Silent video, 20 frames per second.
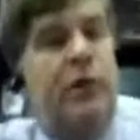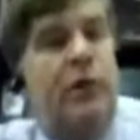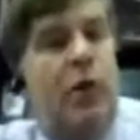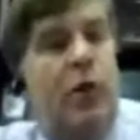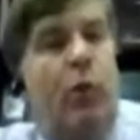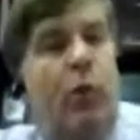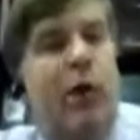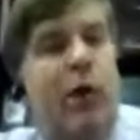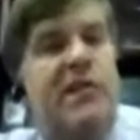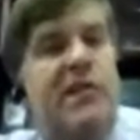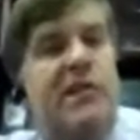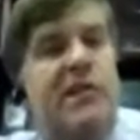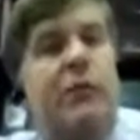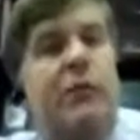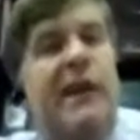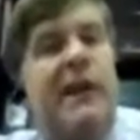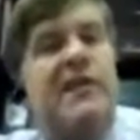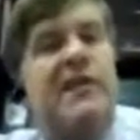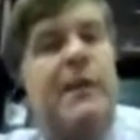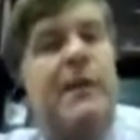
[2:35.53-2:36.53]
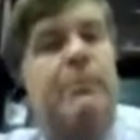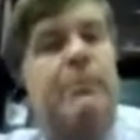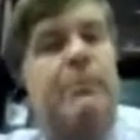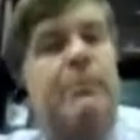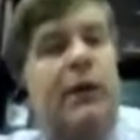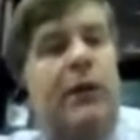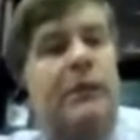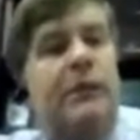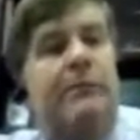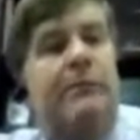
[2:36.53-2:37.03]
know, where's the
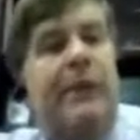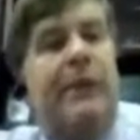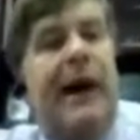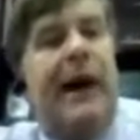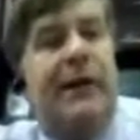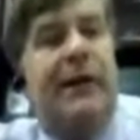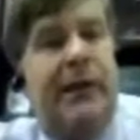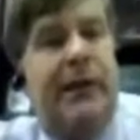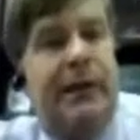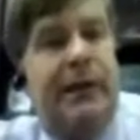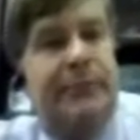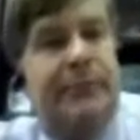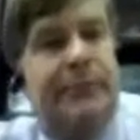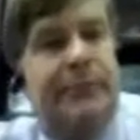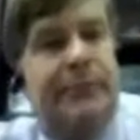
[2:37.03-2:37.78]
important part here?